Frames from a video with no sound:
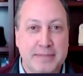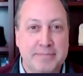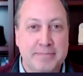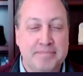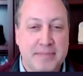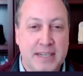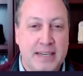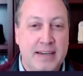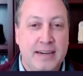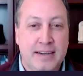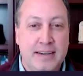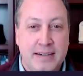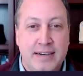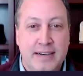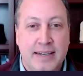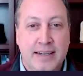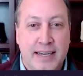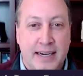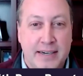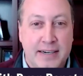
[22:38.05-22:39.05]
But
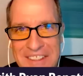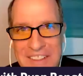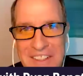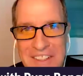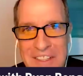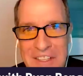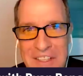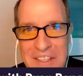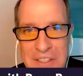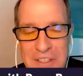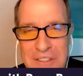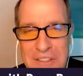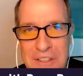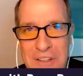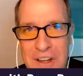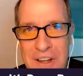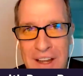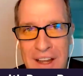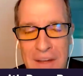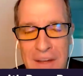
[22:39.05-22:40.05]

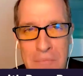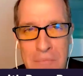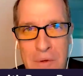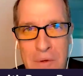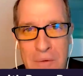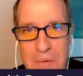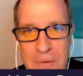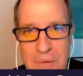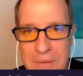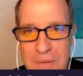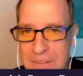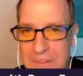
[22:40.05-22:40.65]
fascinating guy.